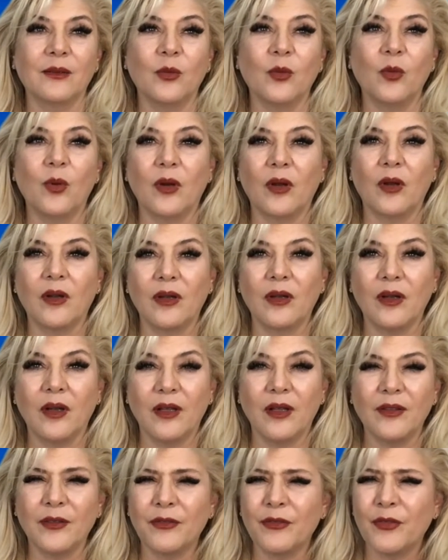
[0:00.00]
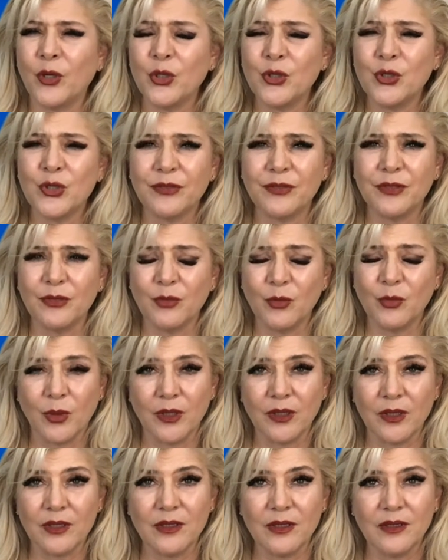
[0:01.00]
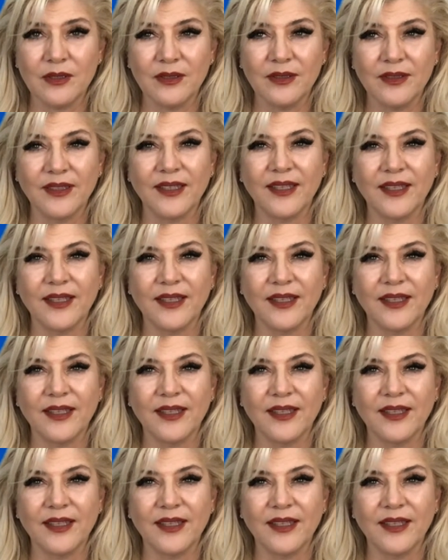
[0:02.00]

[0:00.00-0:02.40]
who are on the verge of divorce,